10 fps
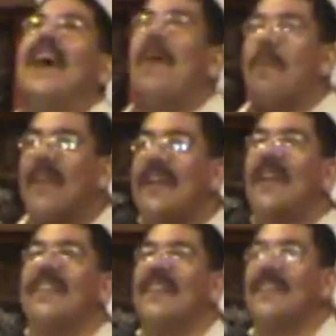and helping
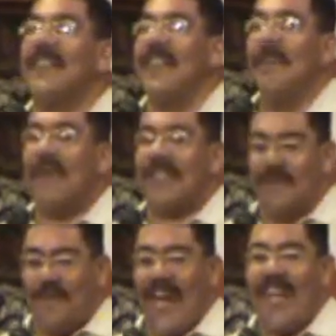others, but the
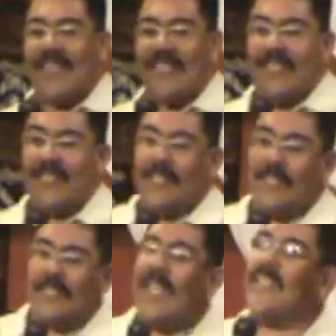fact is, is
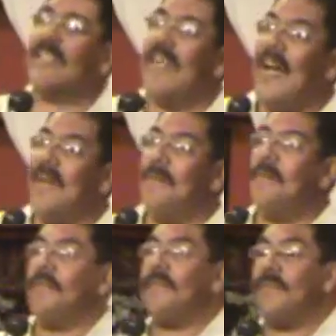it takes time.